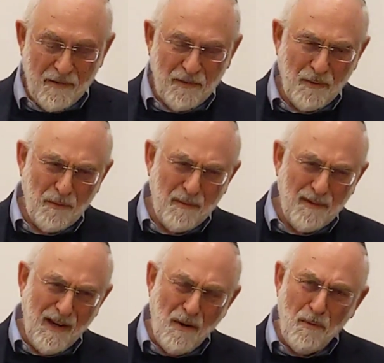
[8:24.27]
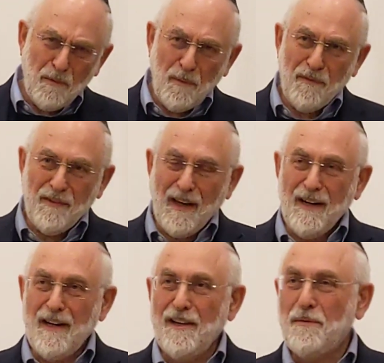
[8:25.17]
So now what we've
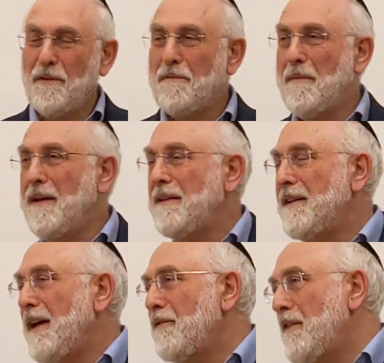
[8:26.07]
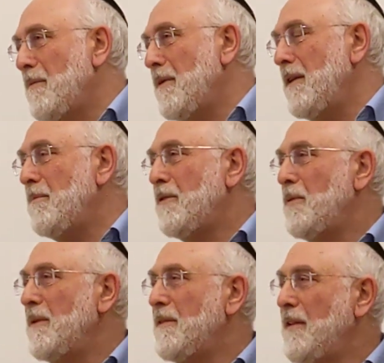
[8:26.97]
done is we've made the nafgemina
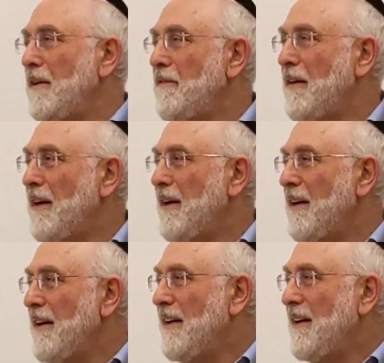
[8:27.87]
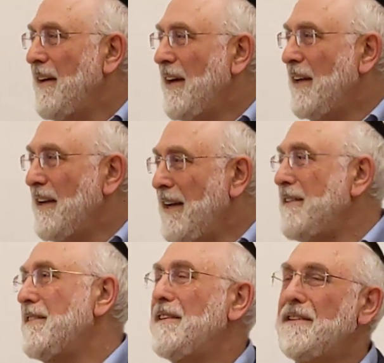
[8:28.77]
between teva and
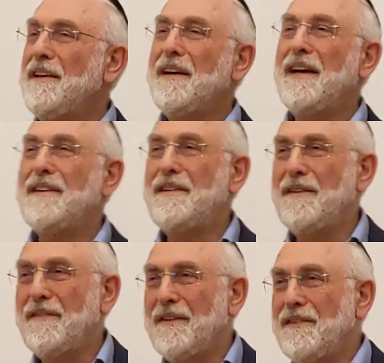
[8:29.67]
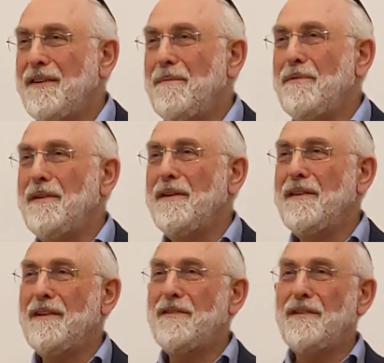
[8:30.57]
chitzle derech hateva, something
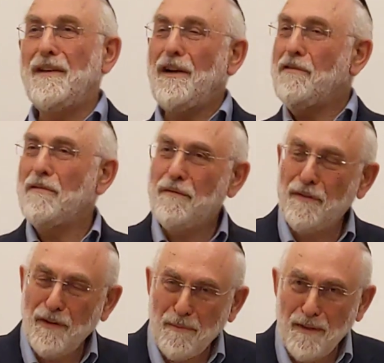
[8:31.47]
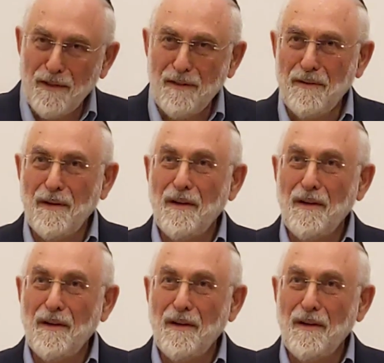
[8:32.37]
that's a natural phenomenon,